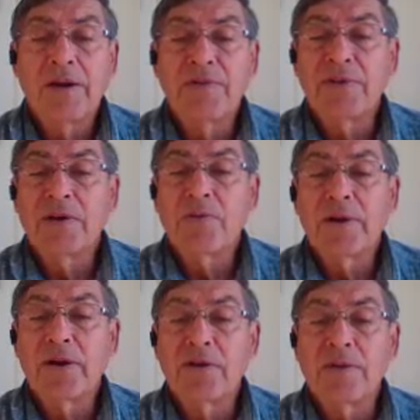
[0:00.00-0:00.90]
if they
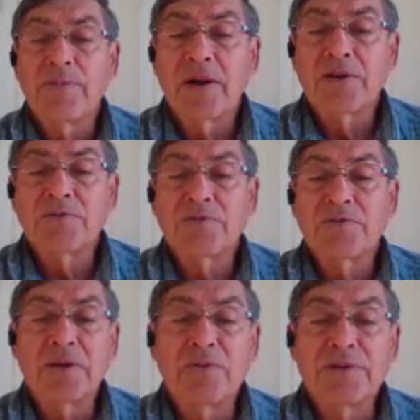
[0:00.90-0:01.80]
were here, the parents
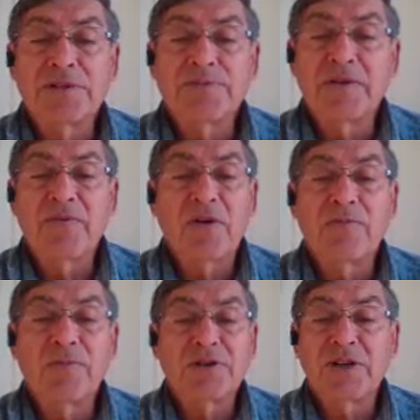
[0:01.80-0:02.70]
probably wouldn't speak
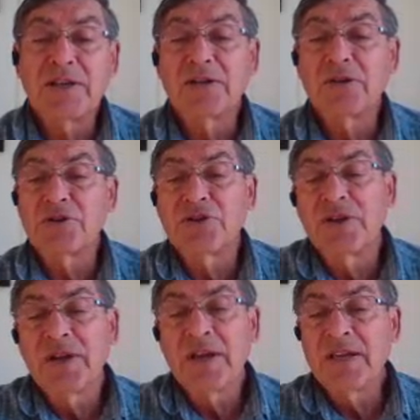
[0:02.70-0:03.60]
very much
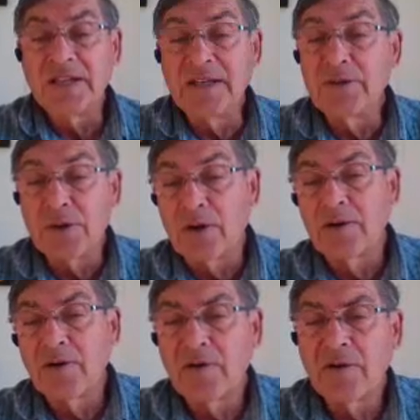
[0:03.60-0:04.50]
English
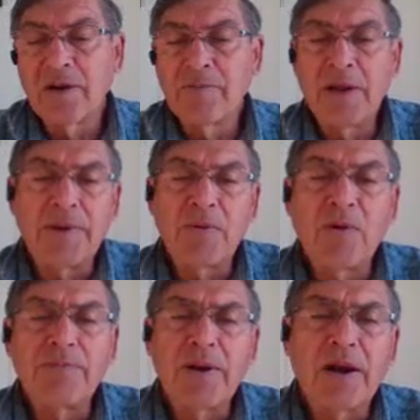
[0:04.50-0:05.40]
either. Maybe
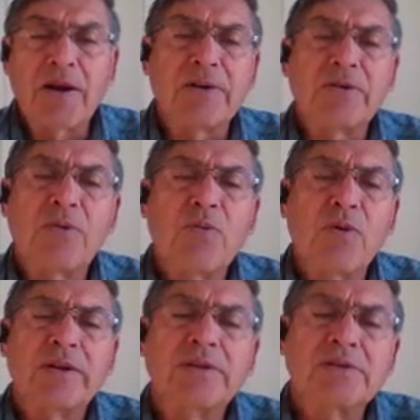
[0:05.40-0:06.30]
one parent
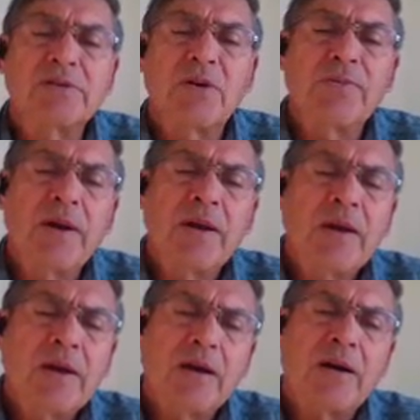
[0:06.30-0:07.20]
would. So
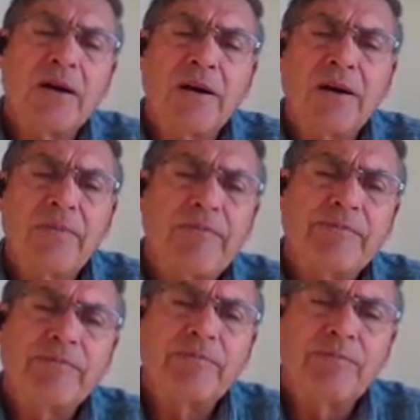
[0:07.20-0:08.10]

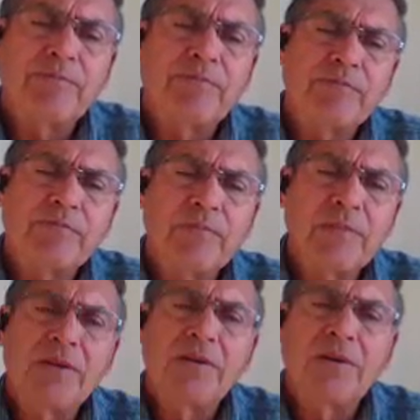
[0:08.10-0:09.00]

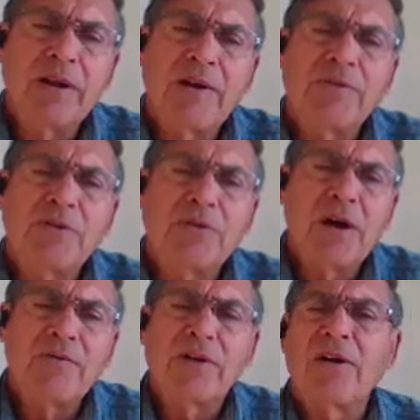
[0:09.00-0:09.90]
you're going to have to do a
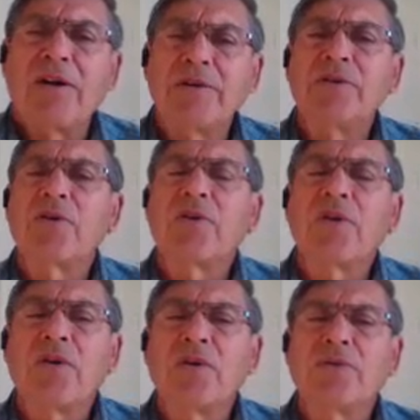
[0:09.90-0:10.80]
lot of it on
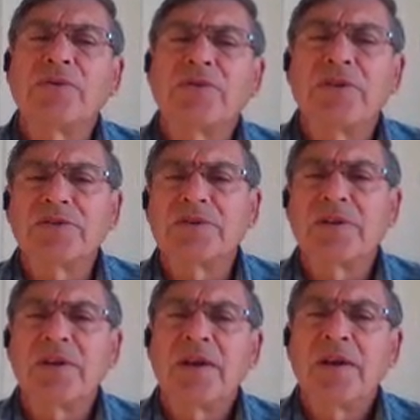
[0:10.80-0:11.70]
your own. Just